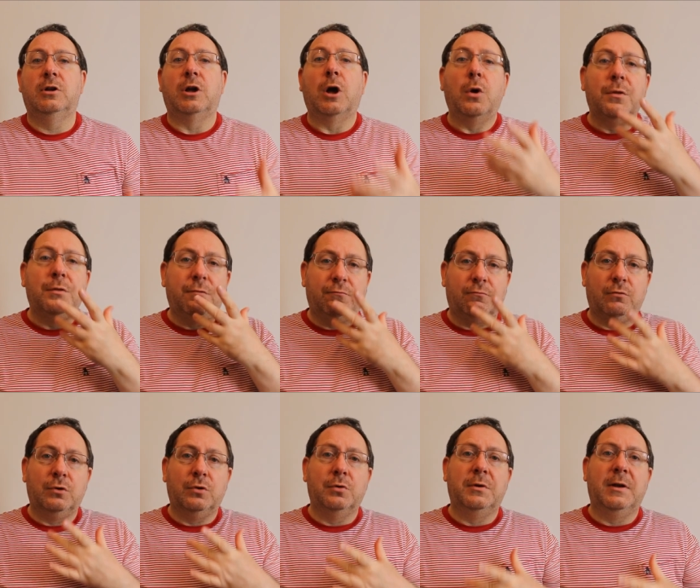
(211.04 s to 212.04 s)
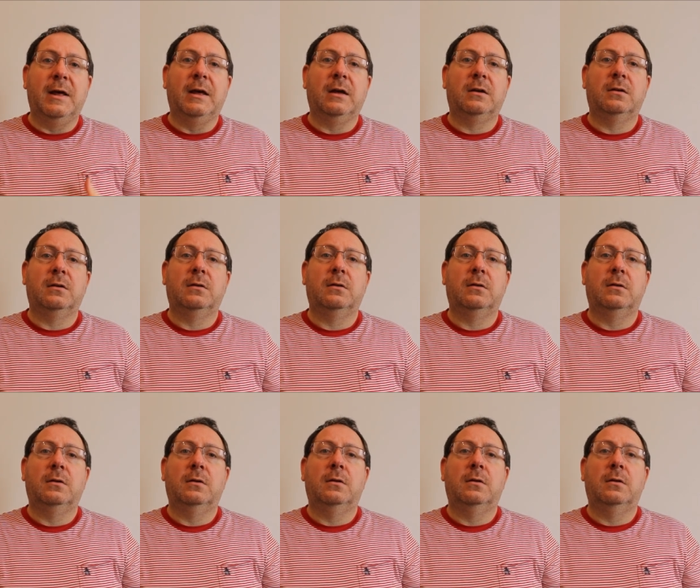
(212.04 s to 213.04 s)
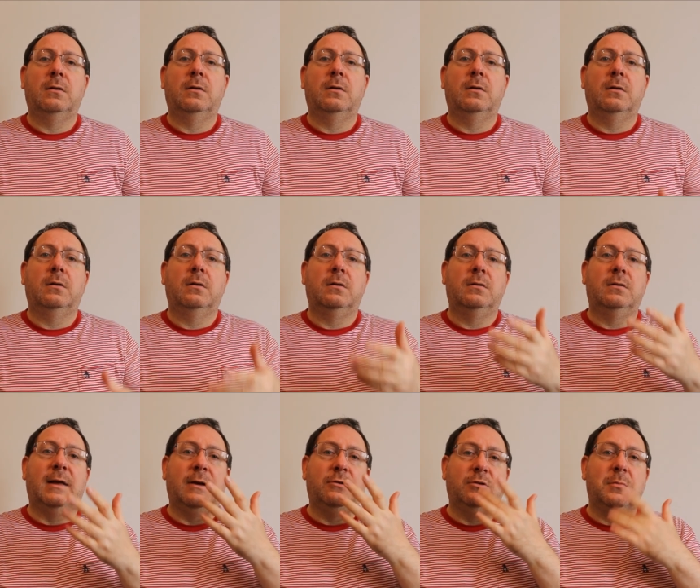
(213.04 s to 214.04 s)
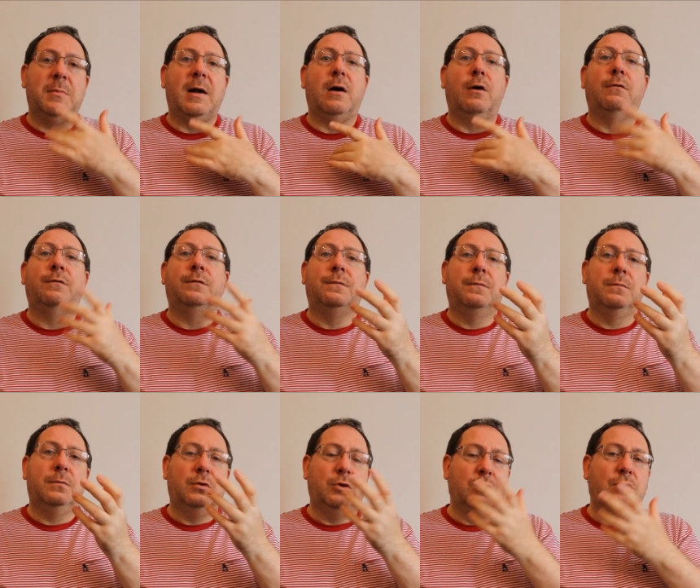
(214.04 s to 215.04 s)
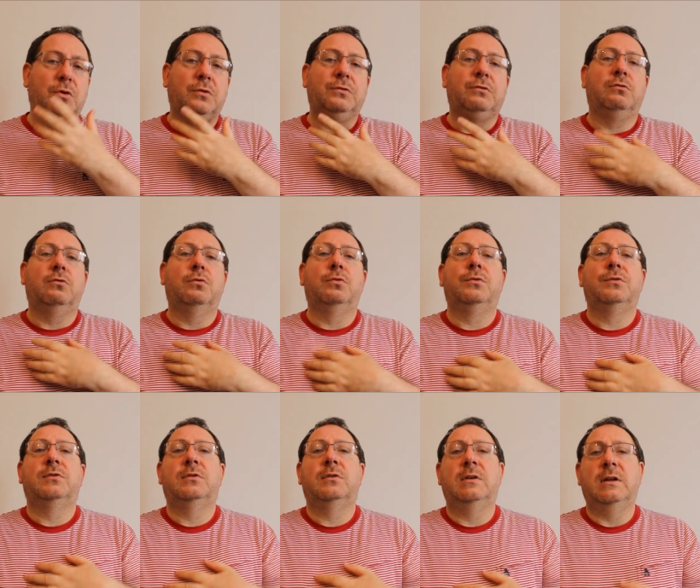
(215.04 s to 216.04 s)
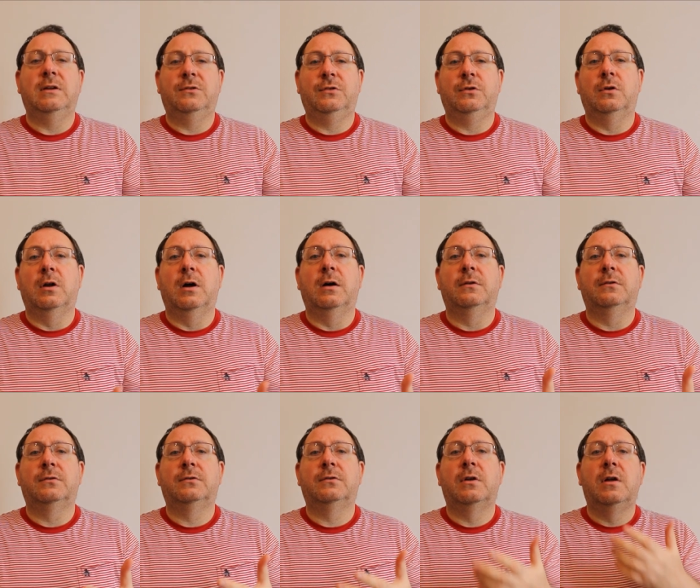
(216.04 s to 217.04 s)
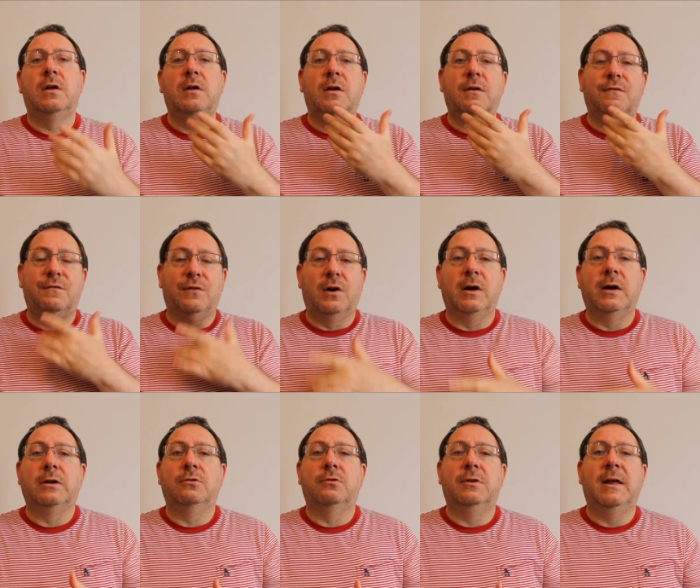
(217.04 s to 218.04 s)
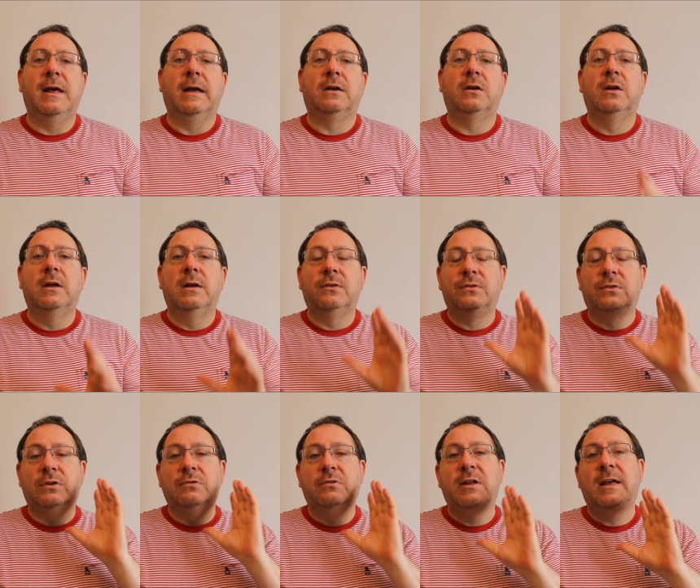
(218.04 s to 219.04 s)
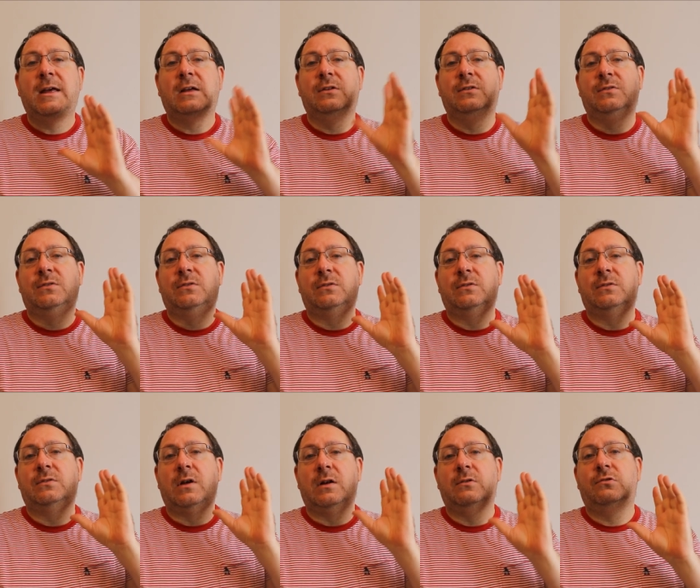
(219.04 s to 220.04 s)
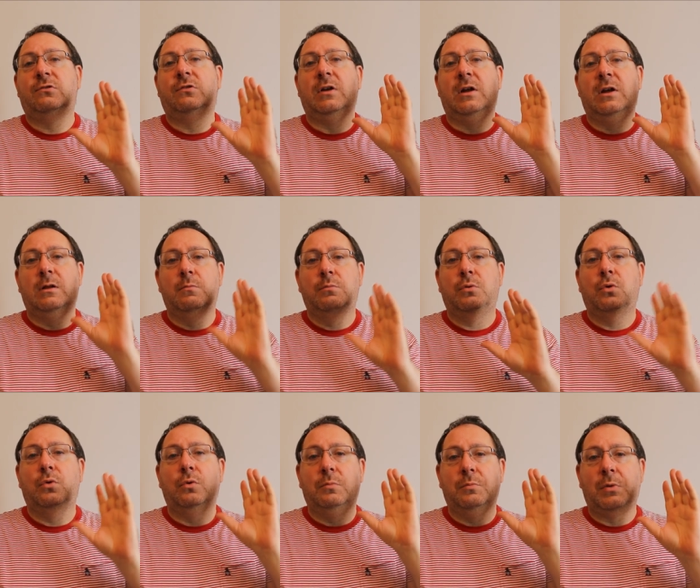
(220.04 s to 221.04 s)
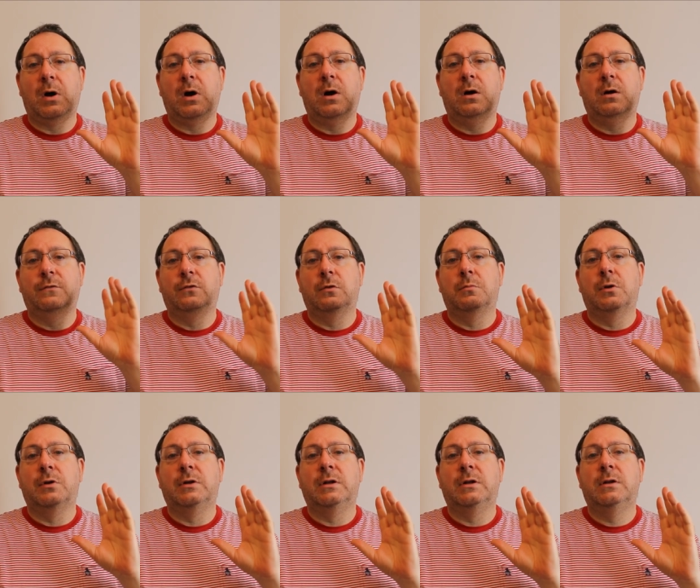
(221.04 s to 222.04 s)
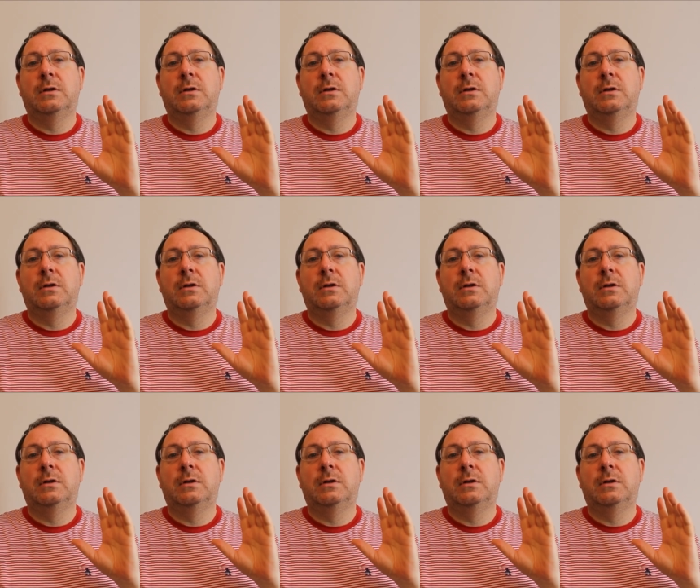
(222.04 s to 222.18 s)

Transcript: going through your neck, down your mouth, your nostrils, into your lungs via your neck. So, your neck is such an important part of your body,